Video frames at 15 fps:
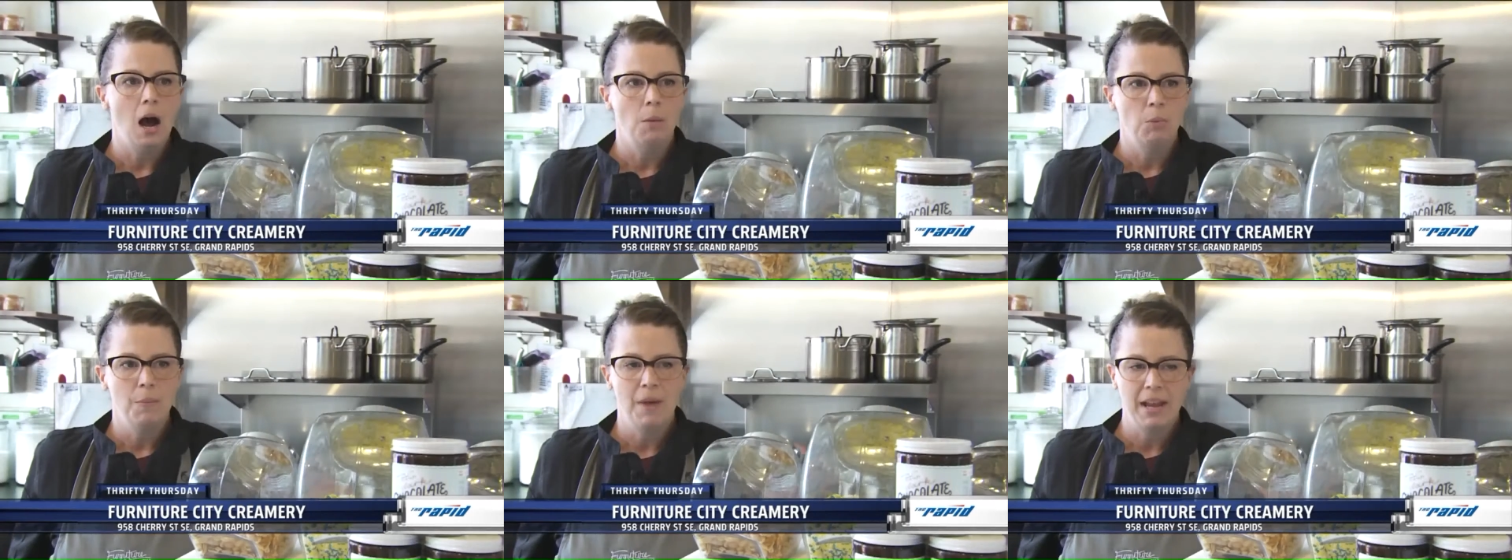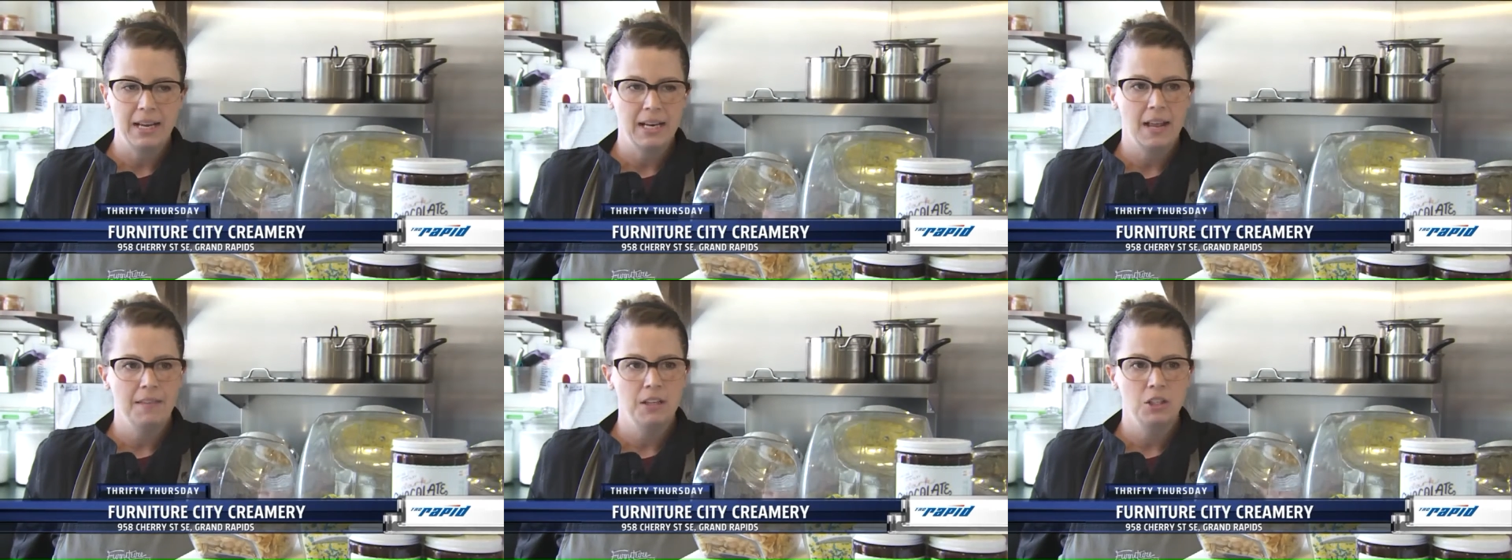We make
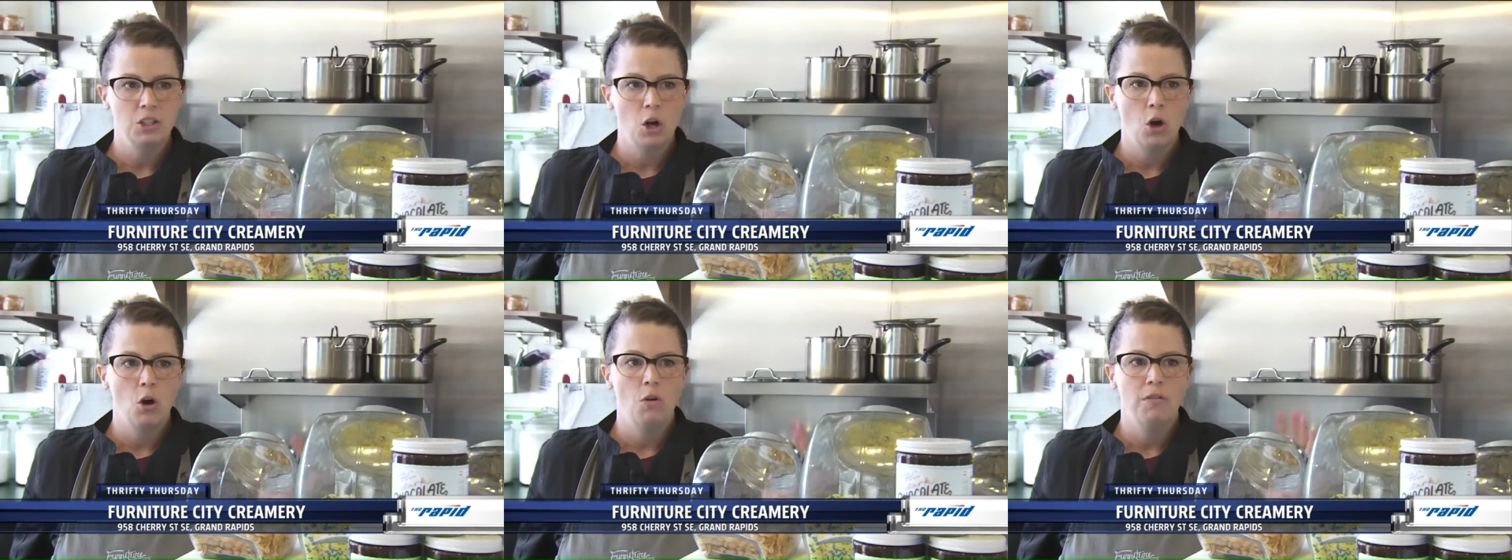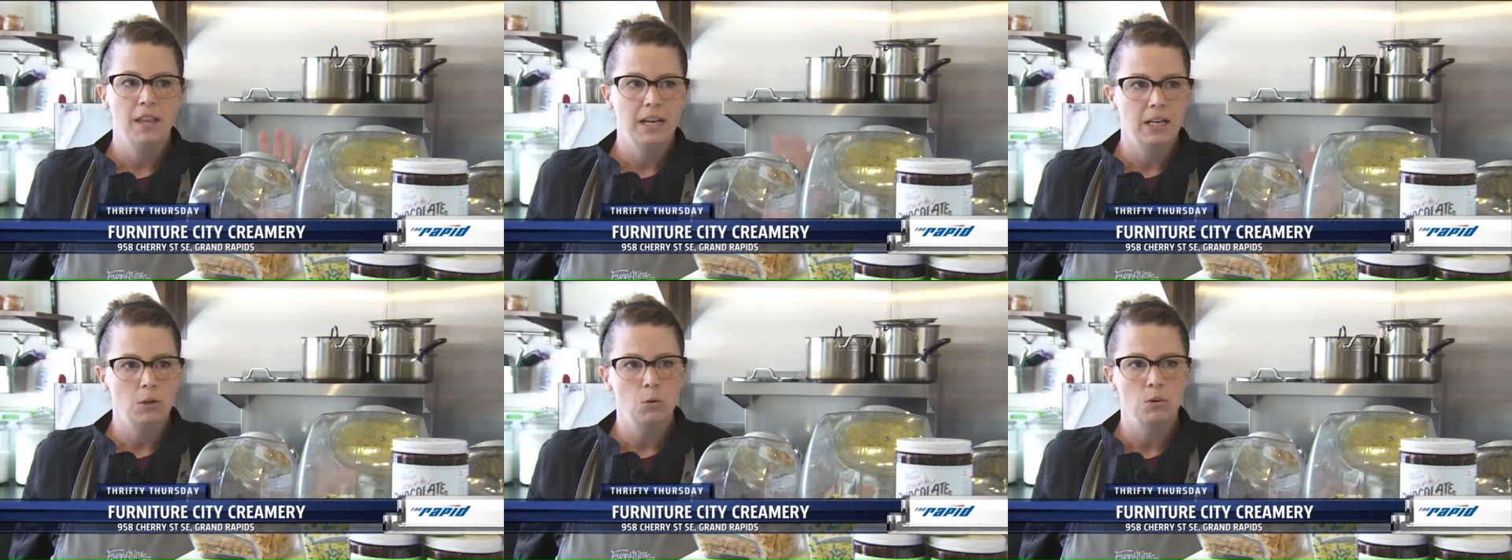it on the stove,
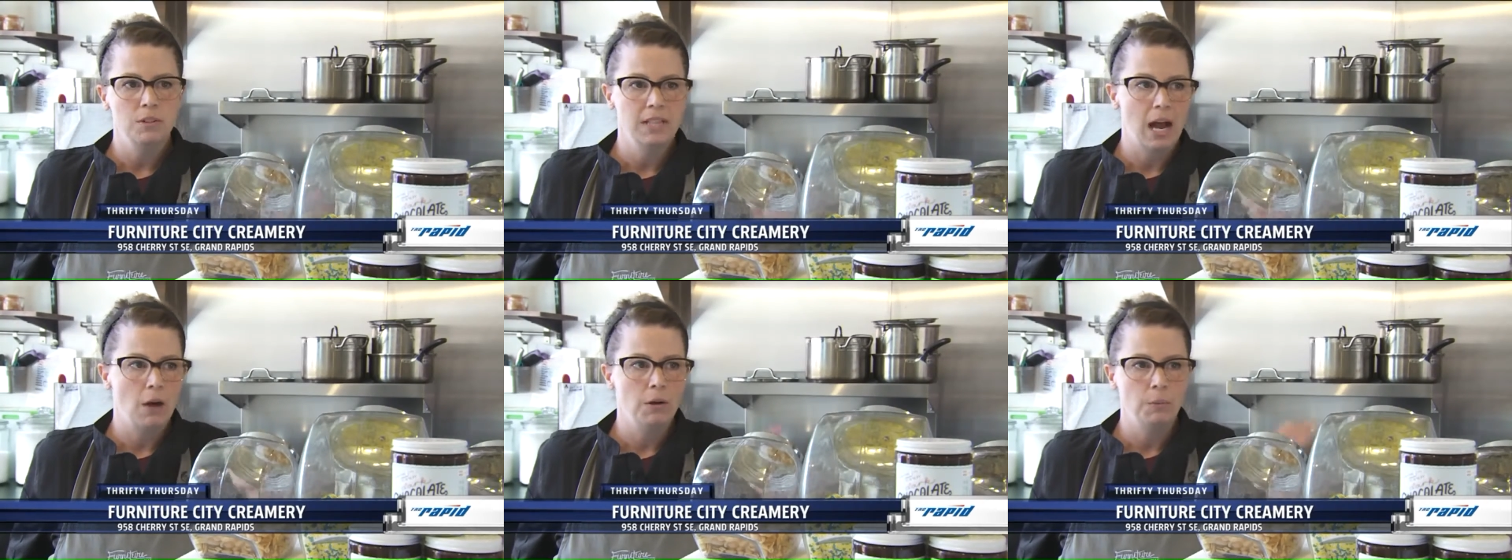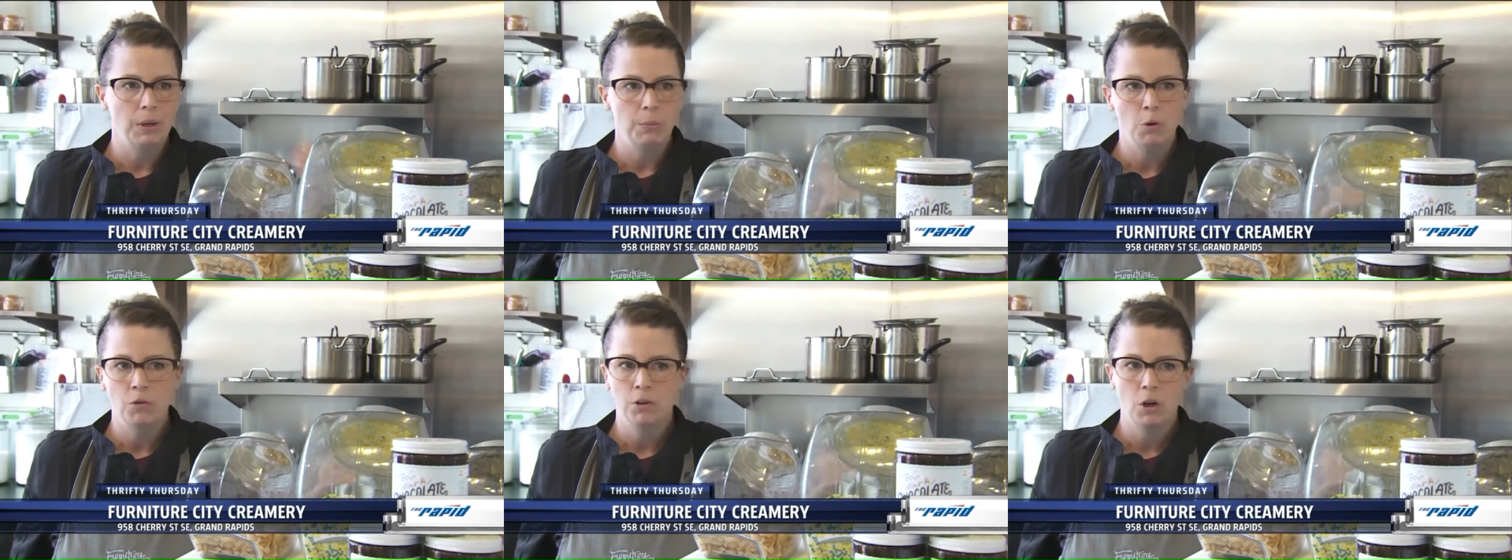then it cools down, and we
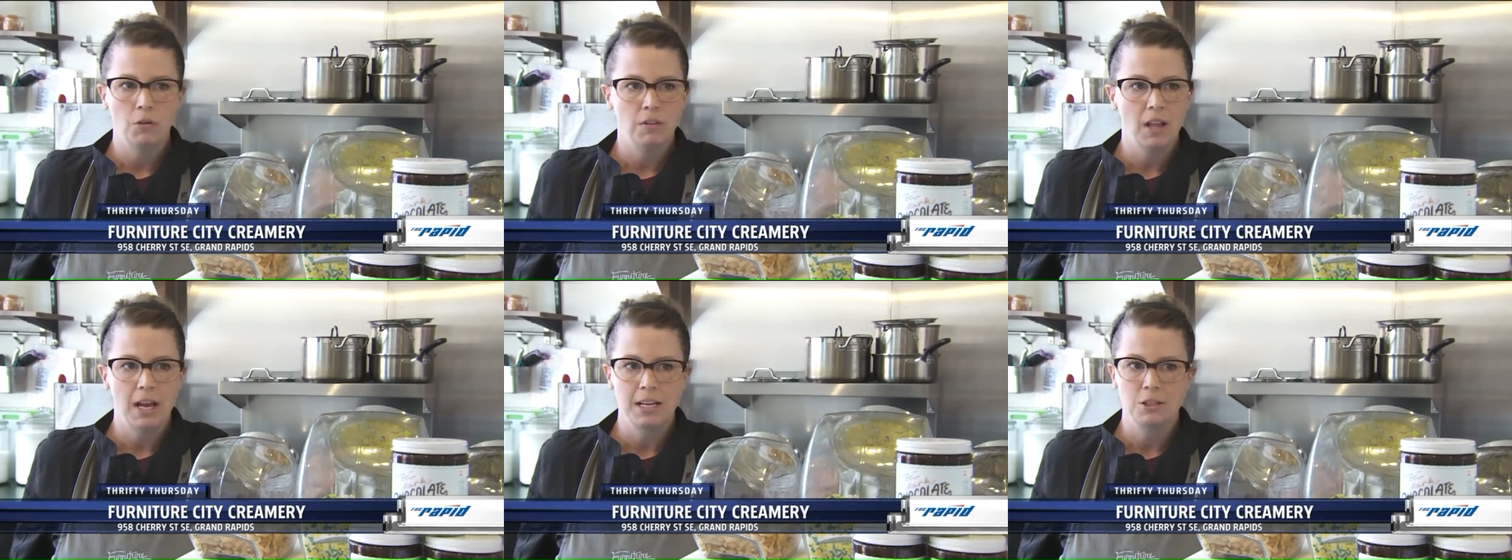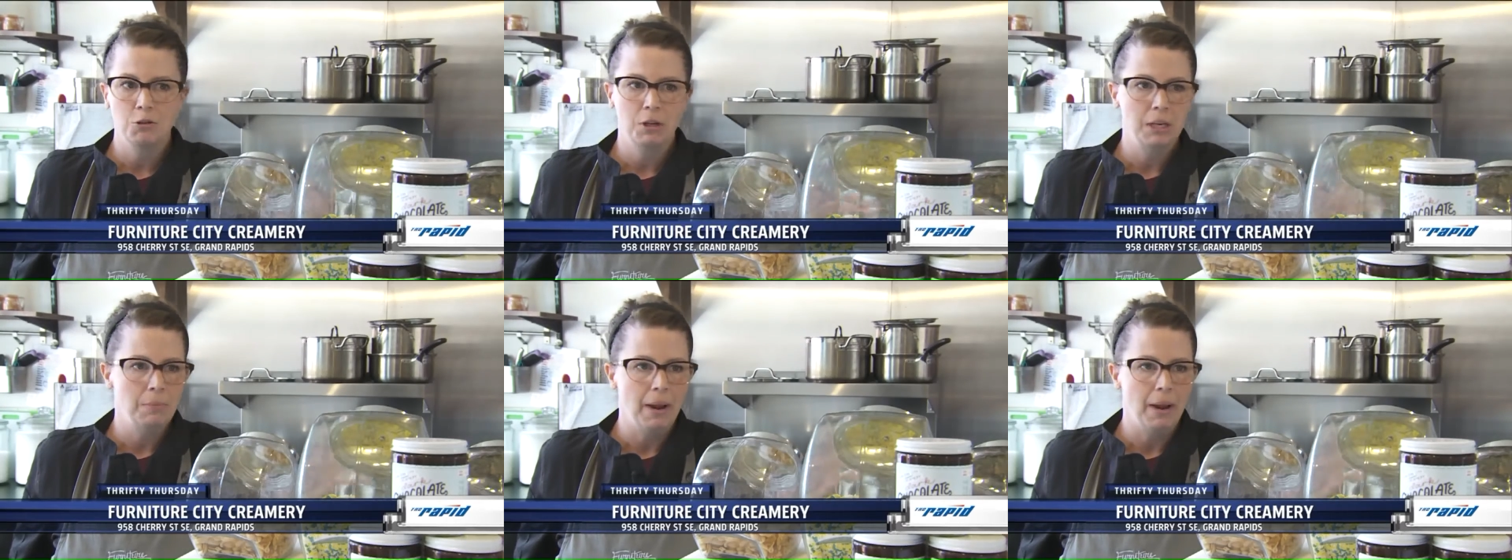move it over to the ice cream